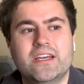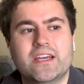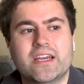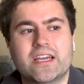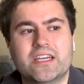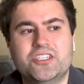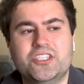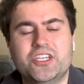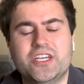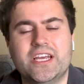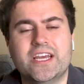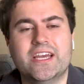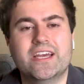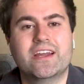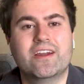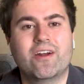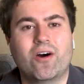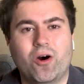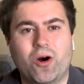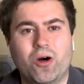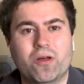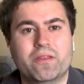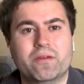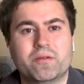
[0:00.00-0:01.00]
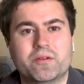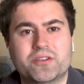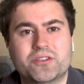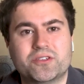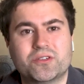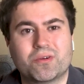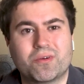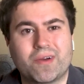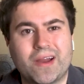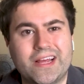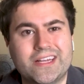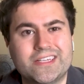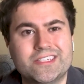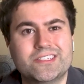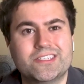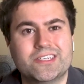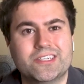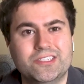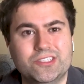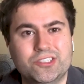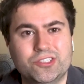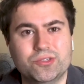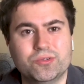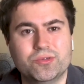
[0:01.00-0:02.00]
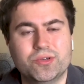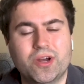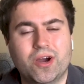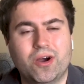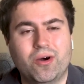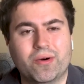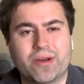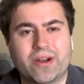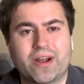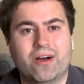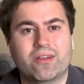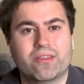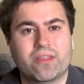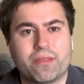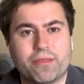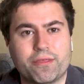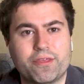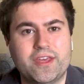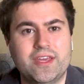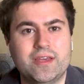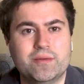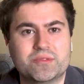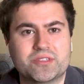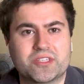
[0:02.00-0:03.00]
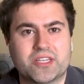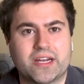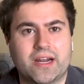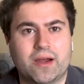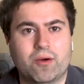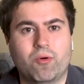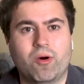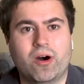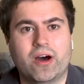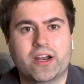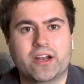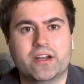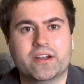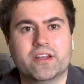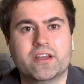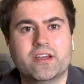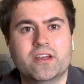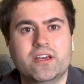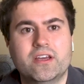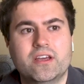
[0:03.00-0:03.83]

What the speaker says: And she hit all the trends in Juno and all the themes that I wanted